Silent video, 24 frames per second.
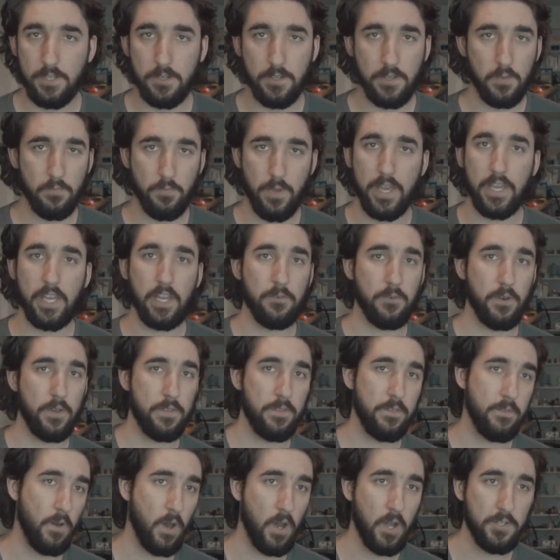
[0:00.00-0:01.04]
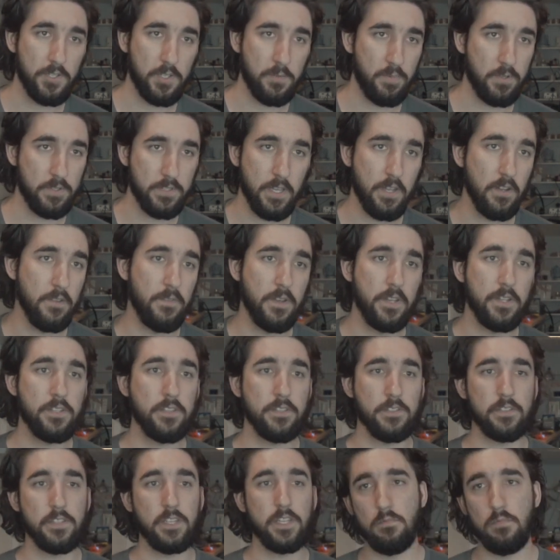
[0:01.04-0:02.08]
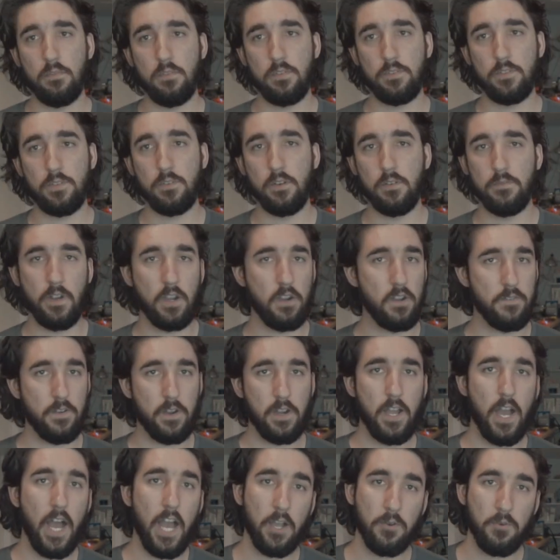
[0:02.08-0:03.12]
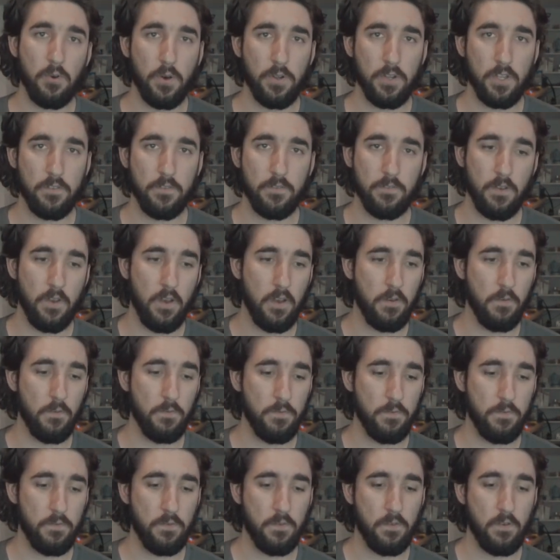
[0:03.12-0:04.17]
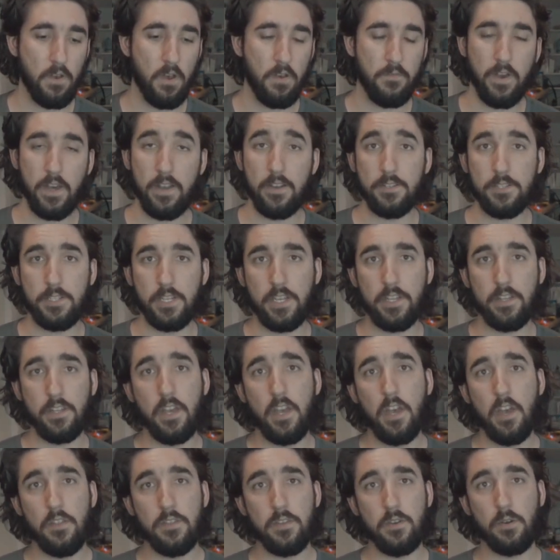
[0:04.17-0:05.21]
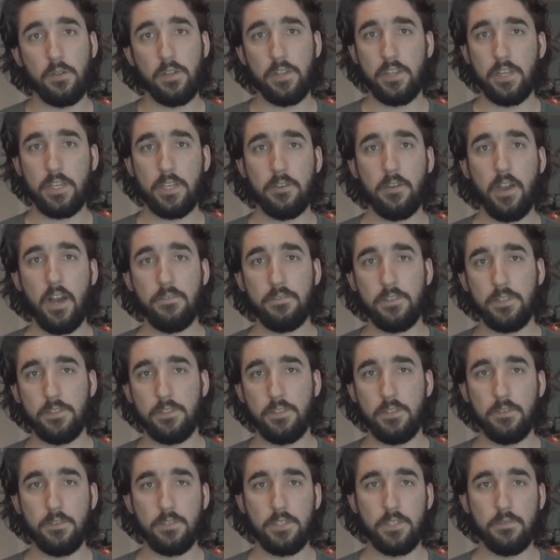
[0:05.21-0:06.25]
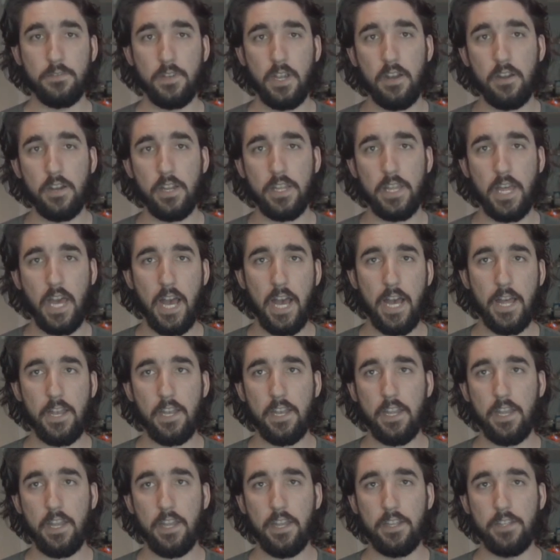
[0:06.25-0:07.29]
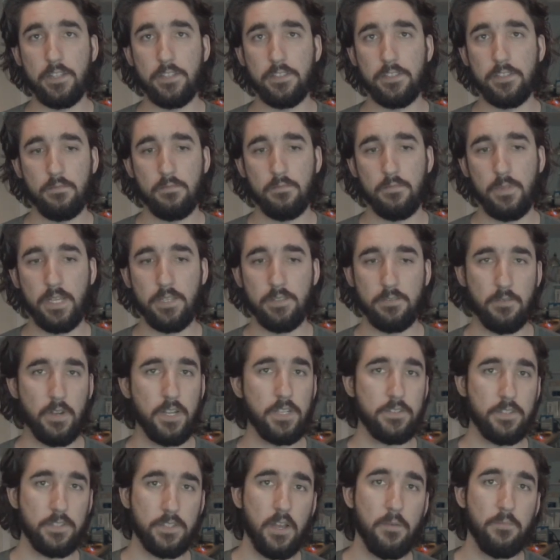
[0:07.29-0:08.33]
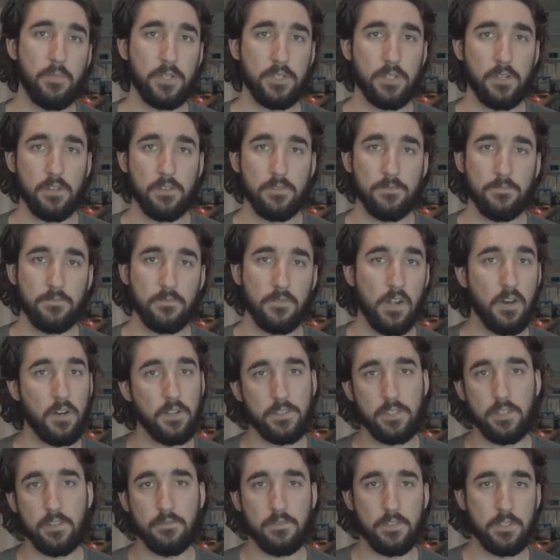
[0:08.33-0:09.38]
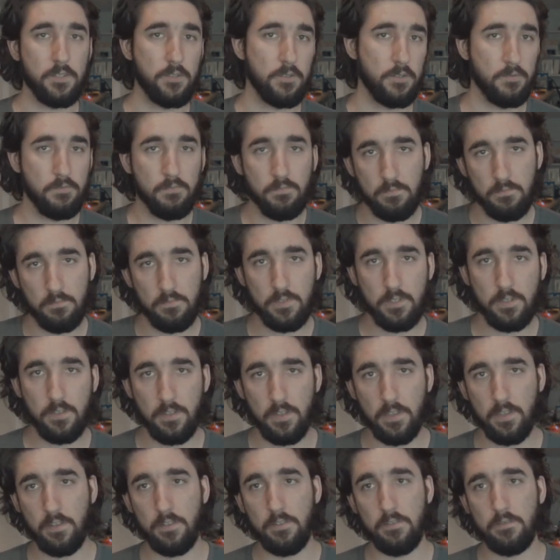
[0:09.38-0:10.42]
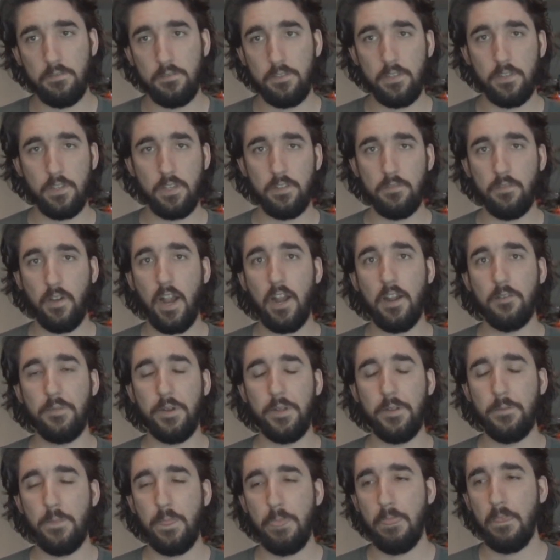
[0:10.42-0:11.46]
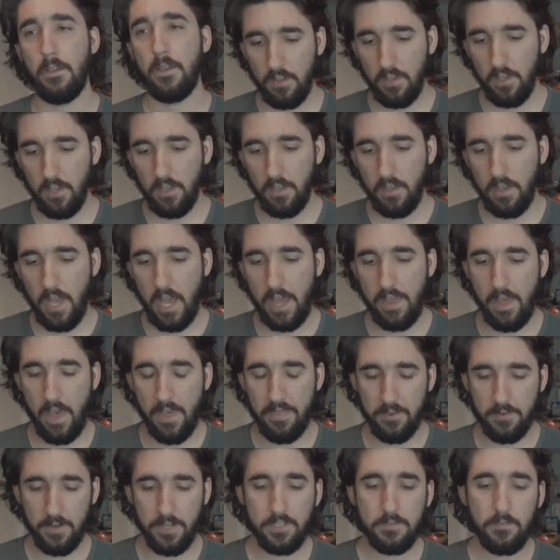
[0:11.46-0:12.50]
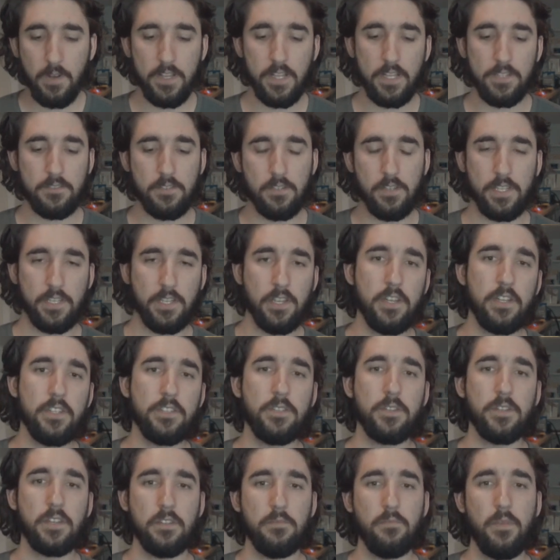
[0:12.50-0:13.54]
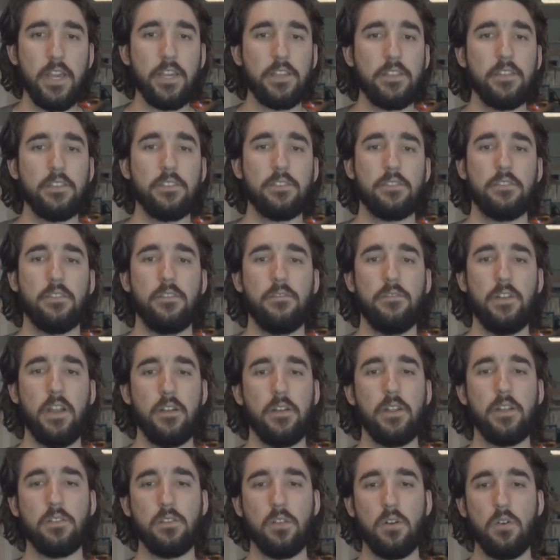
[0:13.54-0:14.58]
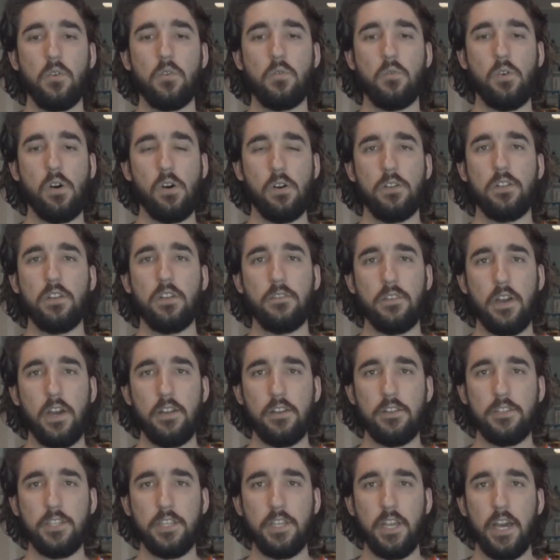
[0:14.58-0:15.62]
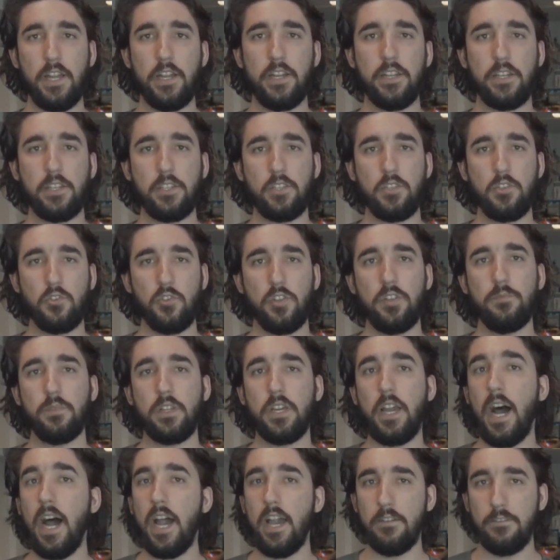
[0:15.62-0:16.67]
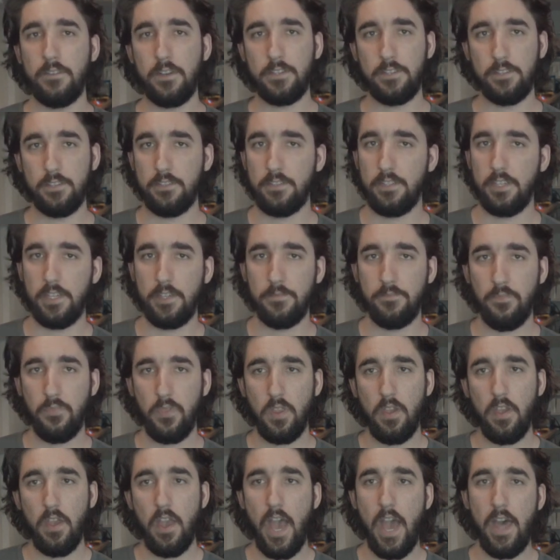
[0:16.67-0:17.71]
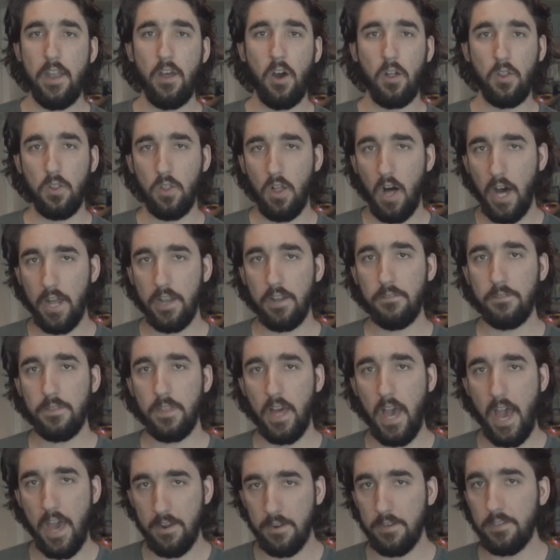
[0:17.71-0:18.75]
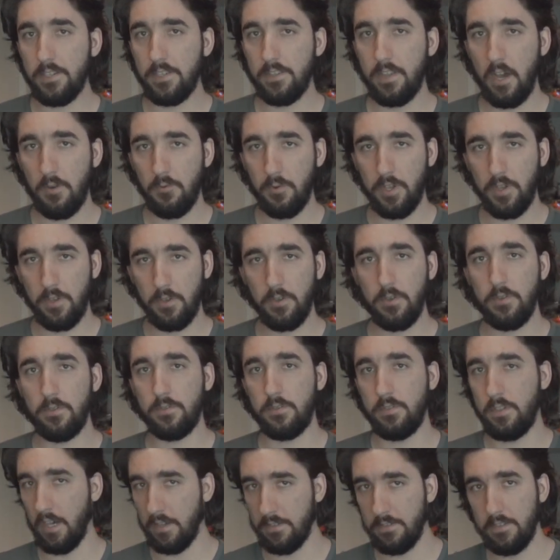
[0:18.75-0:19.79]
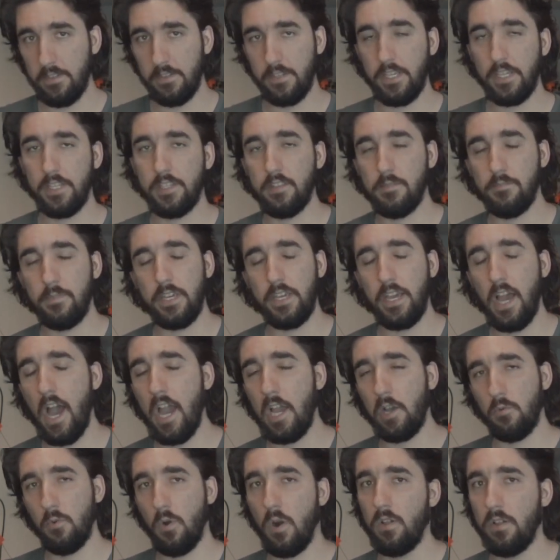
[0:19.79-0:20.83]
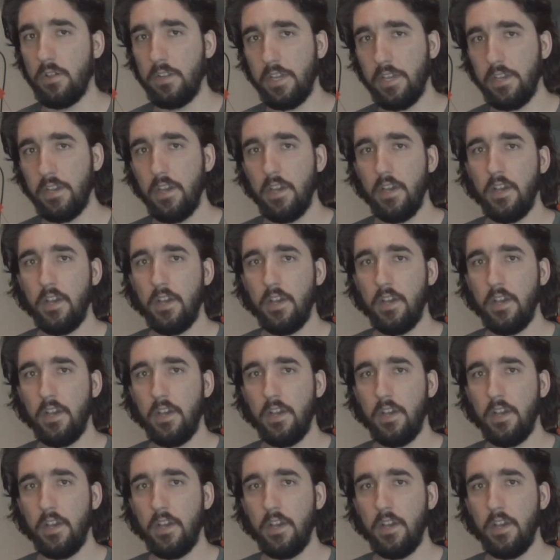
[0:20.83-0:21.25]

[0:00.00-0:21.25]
You can make it with 100% efficiency to a very, very high quality of energy, and the only thing you have to do to vary that is raise the temperature relative to the environment. And the reason why that's really good is you can make this very low quality of energy at an extremely high efficiency. And a lot of the energy that we use doesn't need to be high quality.